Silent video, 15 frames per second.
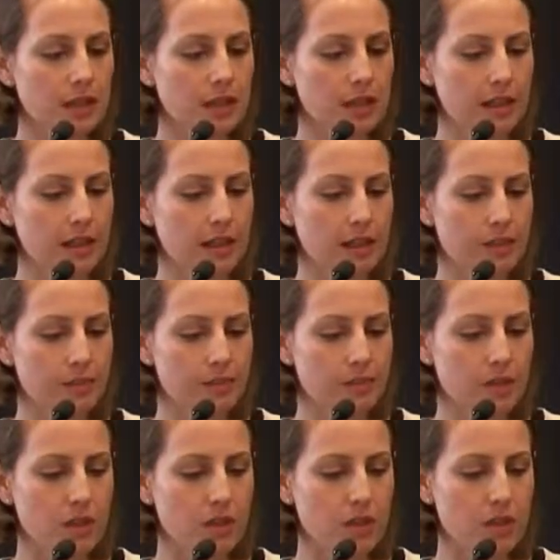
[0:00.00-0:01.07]
um,
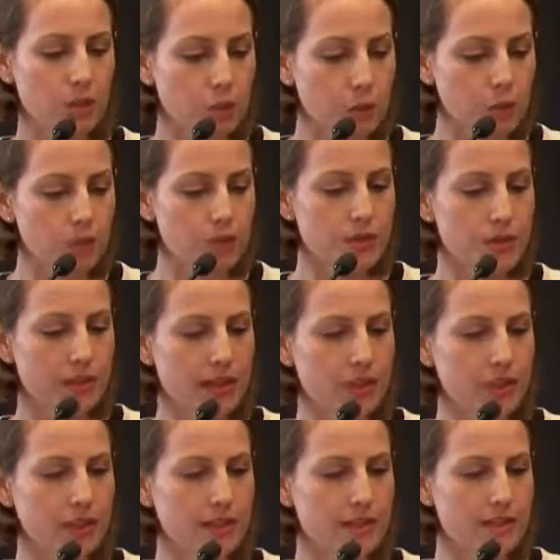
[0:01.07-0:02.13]
tools to
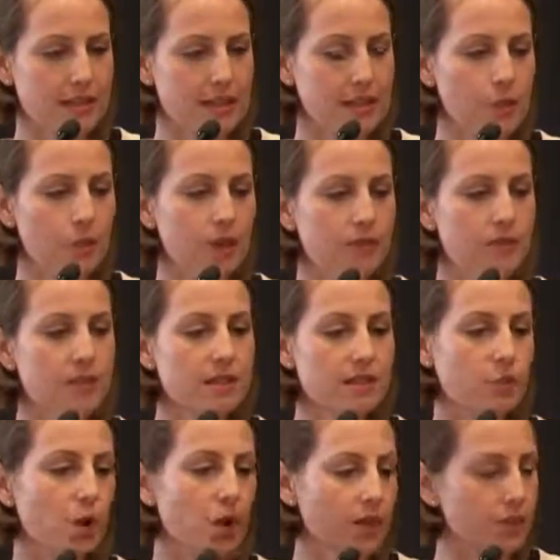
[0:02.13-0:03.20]
actually see, well, if this has
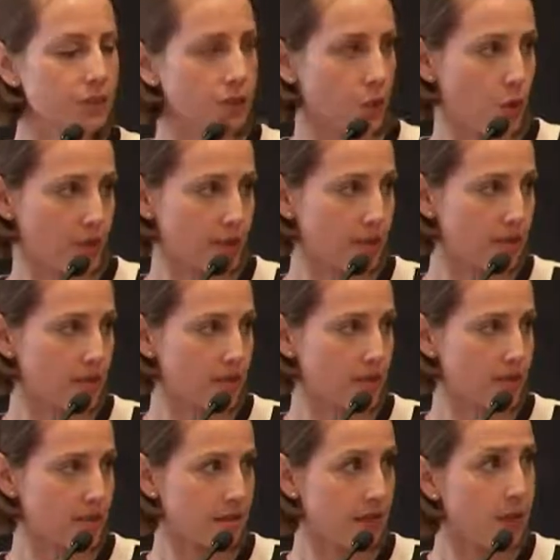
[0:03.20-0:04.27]
worked for an audience
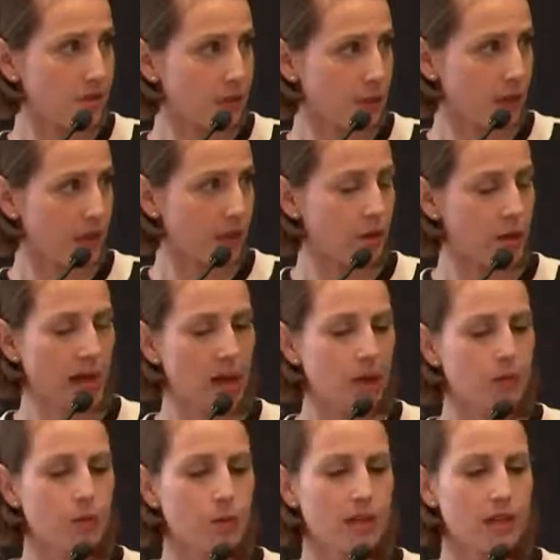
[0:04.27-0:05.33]
elsewhere, mm-hmm. how
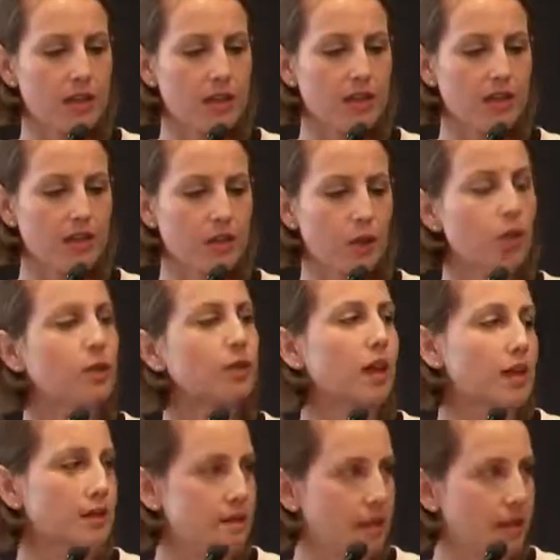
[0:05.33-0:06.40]
can we
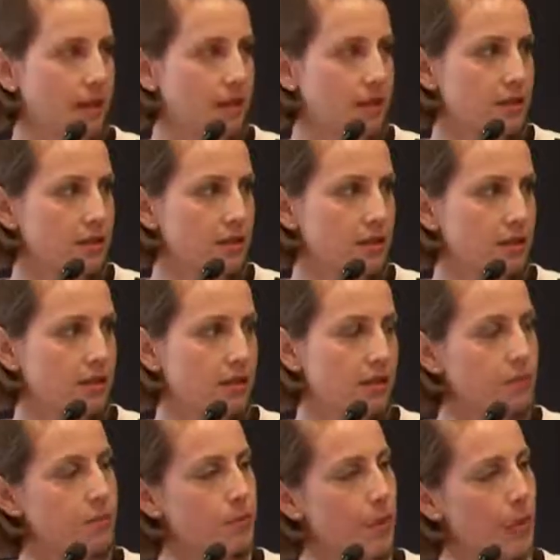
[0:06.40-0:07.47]
localize that? Yeah,
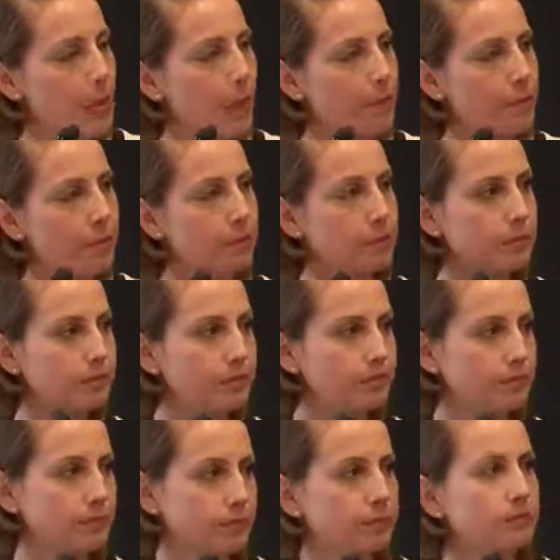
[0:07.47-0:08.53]
so the keyword
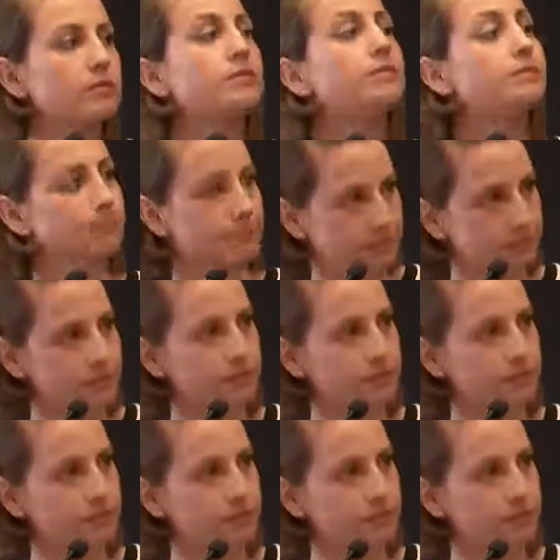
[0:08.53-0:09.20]
search helps us with that.